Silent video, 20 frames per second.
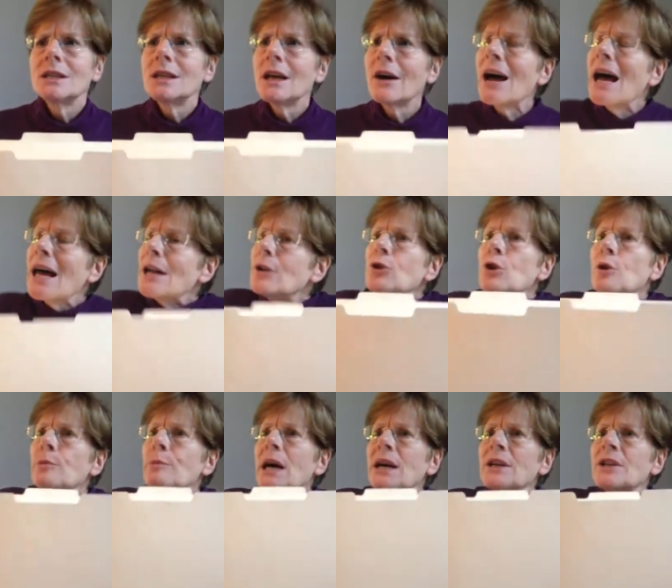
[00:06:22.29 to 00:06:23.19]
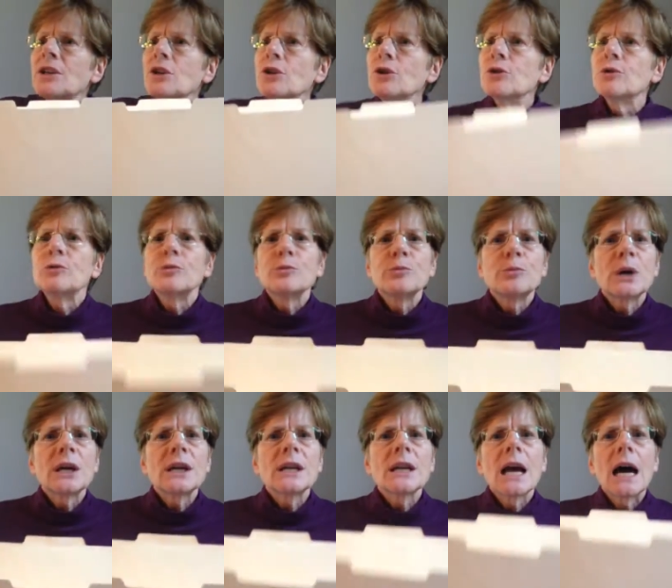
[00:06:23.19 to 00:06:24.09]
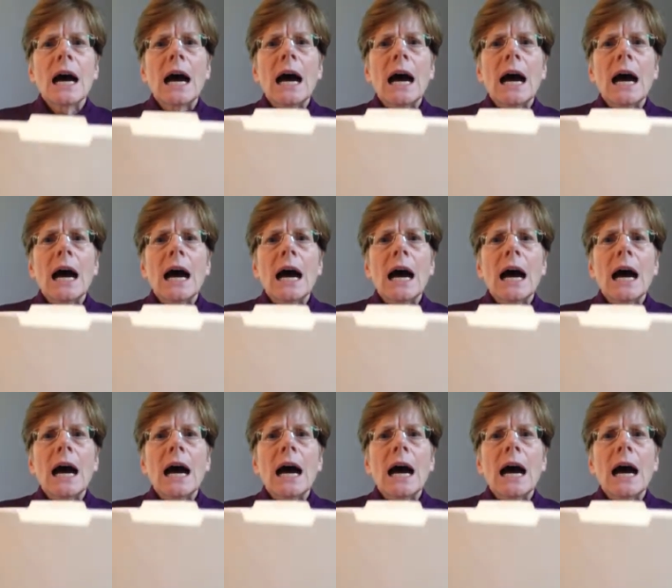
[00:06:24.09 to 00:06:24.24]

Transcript: Now, I don't know about you, but